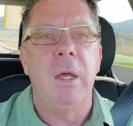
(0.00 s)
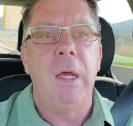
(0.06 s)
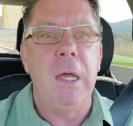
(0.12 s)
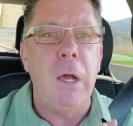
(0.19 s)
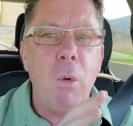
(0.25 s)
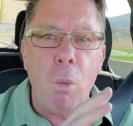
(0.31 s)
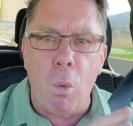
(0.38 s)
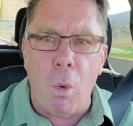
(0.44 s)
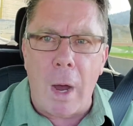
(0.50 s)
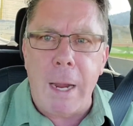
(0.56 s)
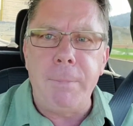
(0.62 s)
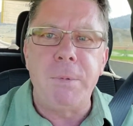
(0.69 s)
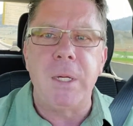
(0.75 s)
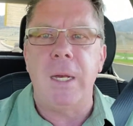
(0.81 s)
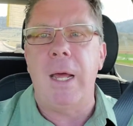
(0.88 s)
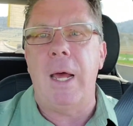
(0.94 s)
it
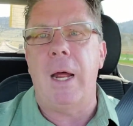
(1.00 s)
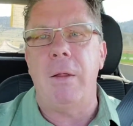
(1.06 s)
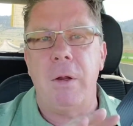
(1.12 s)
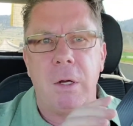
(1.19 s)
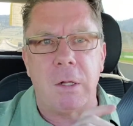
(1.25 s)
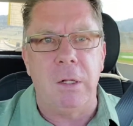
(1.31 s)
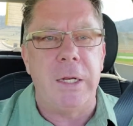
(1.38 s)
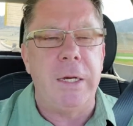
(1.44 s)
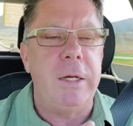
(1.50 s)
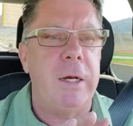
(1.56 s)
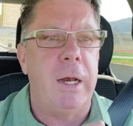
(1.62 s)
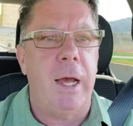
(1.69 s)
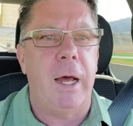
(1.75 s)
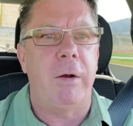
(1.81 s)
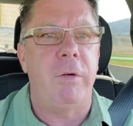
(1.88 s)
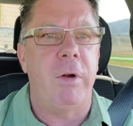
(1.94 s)
wiped it out of there, cleaned it
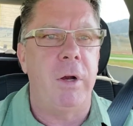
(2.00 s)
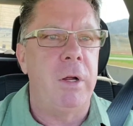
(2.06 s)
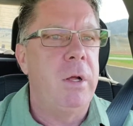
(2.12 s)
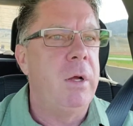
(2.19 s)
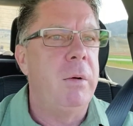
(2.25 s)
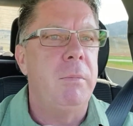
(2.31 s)
out of there.